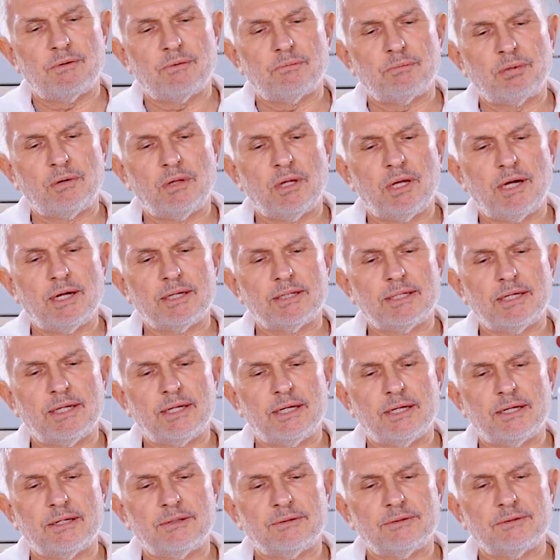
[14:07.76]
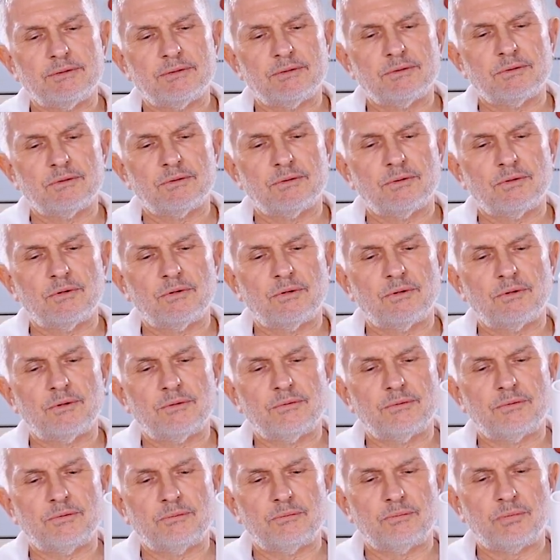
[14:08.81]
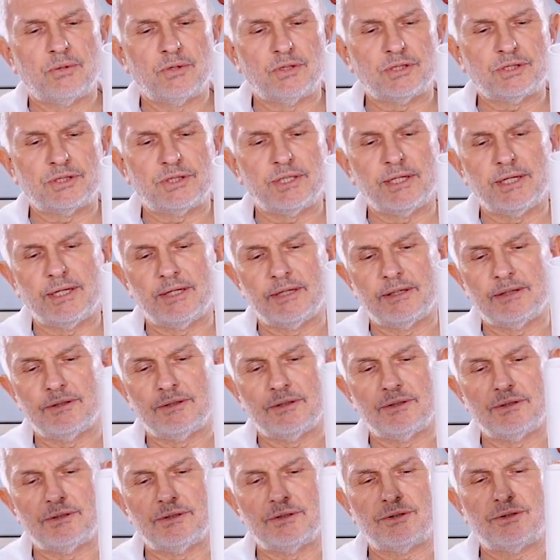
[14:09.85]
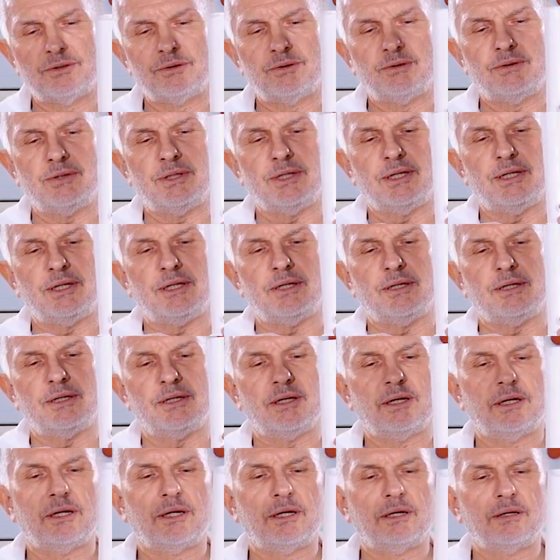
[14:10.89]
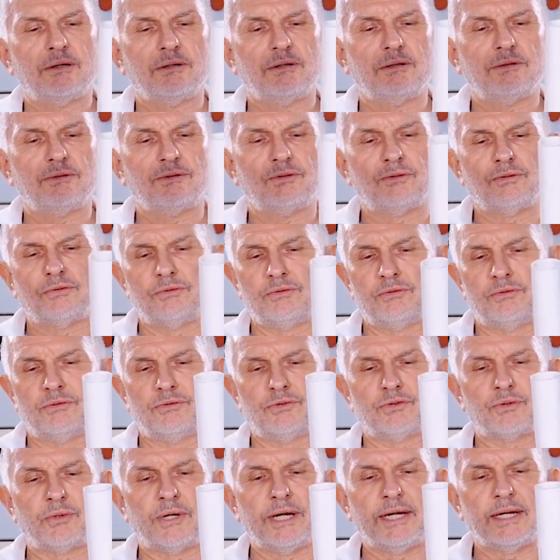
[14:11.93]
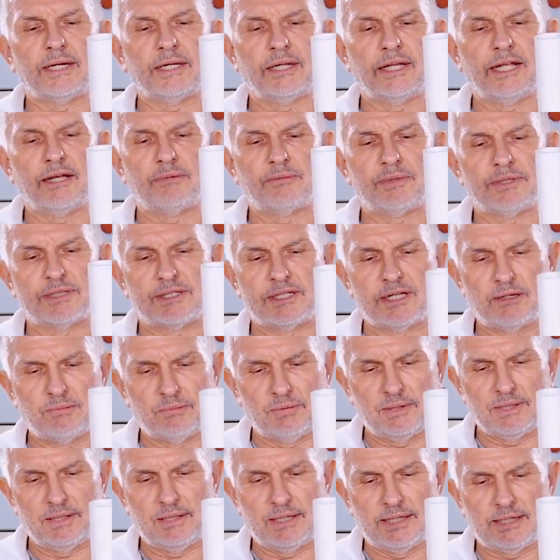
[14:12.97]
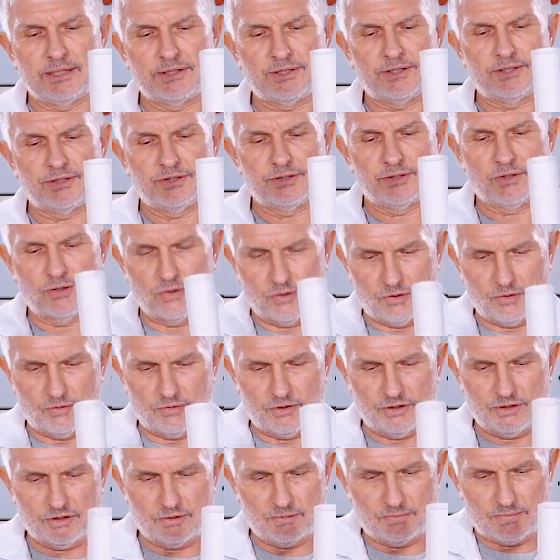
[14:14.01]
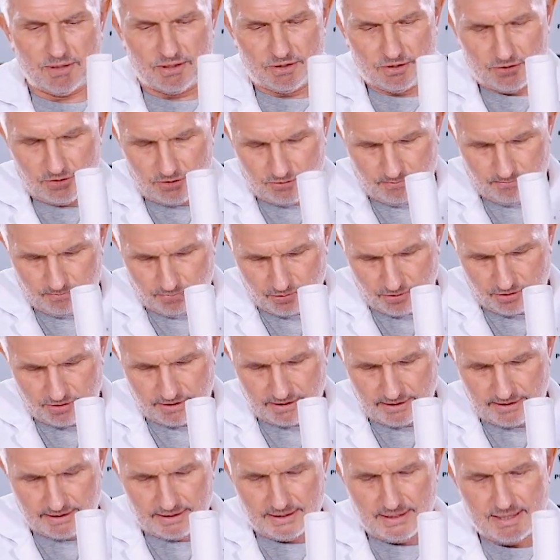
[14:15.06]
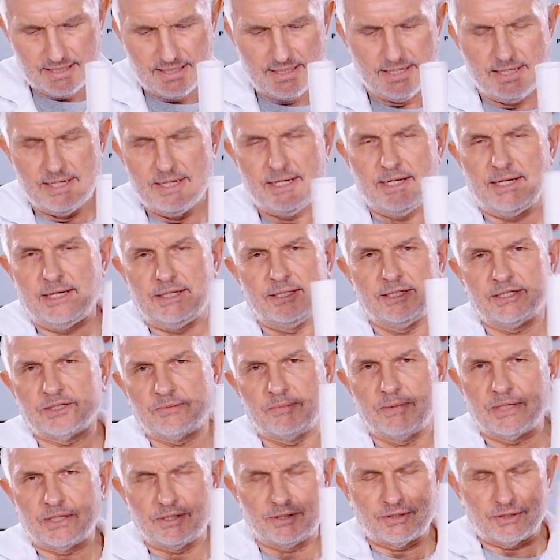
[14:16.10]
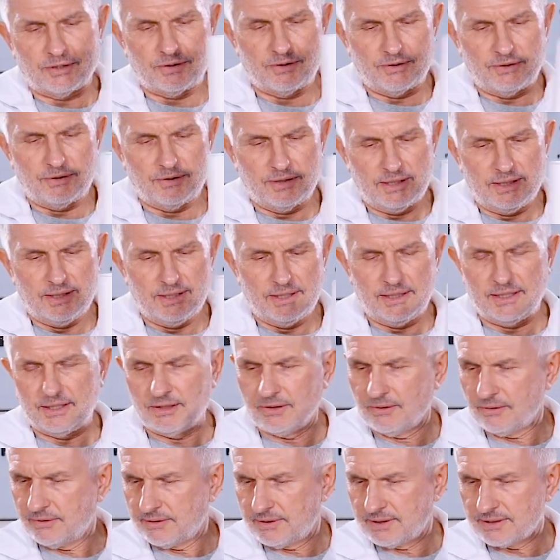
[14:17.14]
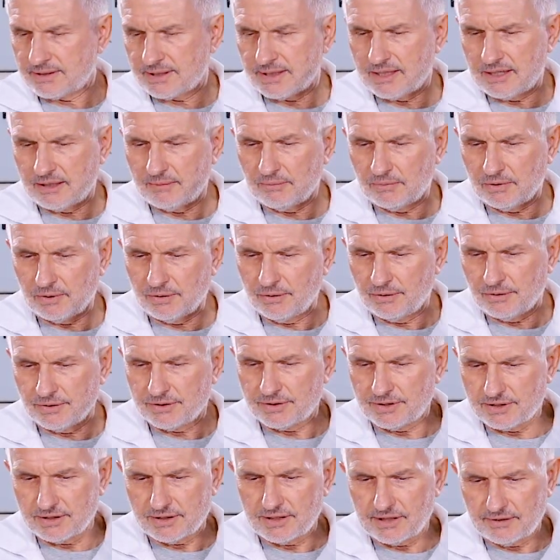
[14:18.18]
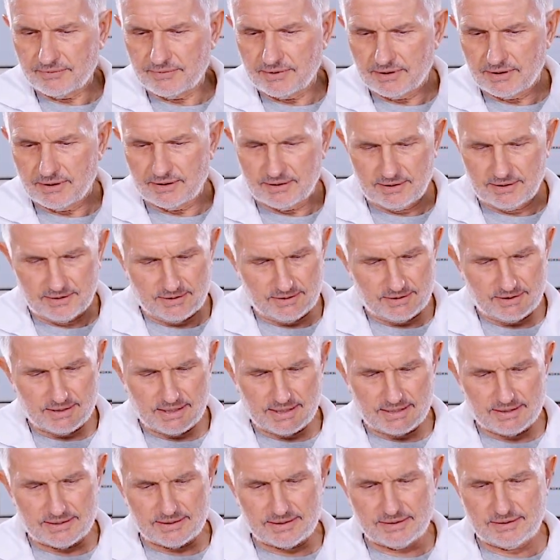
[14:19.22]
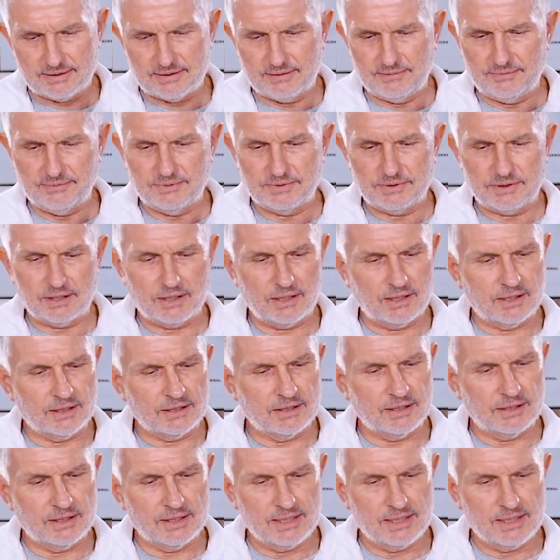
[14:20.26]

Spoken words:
plugged in or pushed in to the drain clamp assembly like so. Just make sure you push it in and just make sure it doesn't come loose. Just give it a nice tug